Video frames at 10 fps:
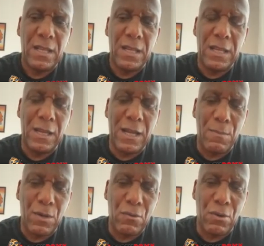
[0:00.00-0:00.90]
He come
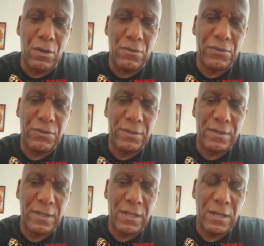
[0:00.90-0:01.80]
across,
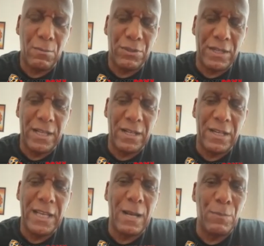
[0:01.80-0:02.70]
he was in
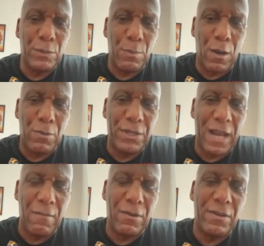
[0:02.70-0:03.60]
England, he come and sparred with
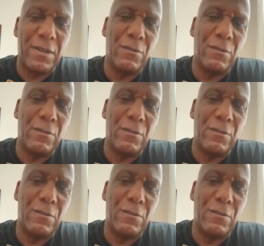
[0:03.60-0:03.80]
Darren.